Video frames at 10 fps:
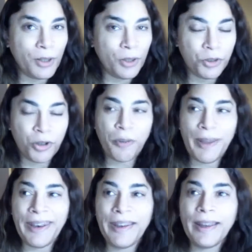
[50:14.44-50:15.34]
straw
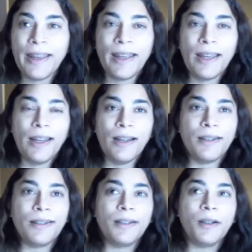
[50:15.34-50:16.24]
man.
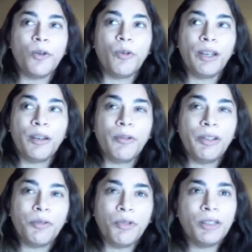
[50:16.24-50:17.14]

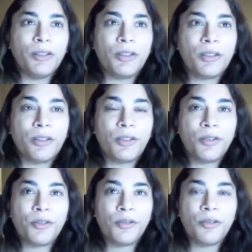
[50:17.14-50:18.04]
When you want
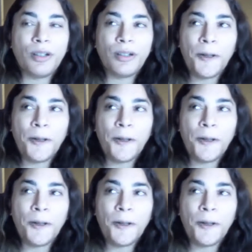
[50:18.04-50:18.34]
to